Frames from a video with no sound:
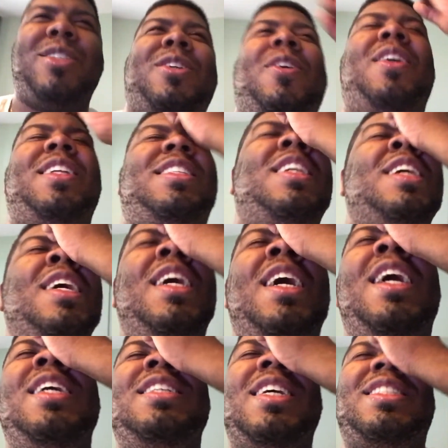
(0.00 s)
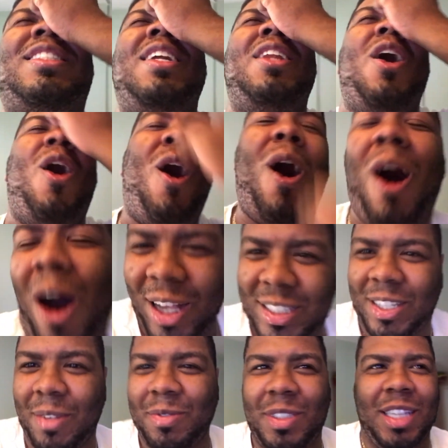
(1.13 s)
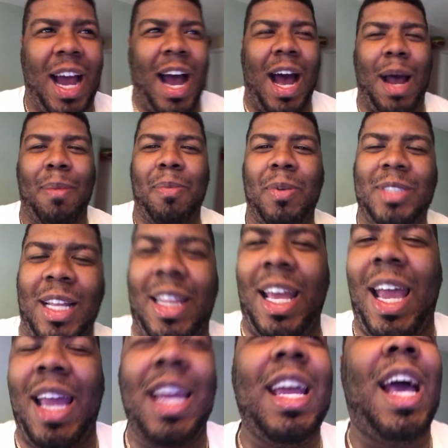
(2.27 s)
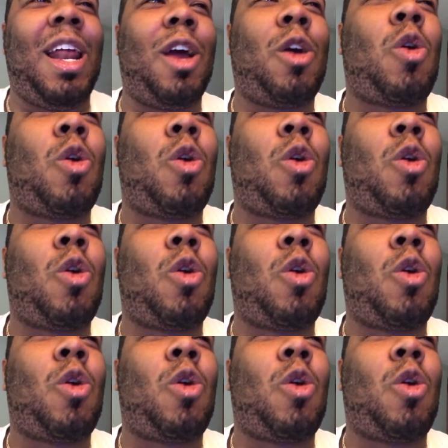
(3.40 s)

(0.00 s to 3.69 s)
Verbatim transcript: So it's just an awesome job today. He had a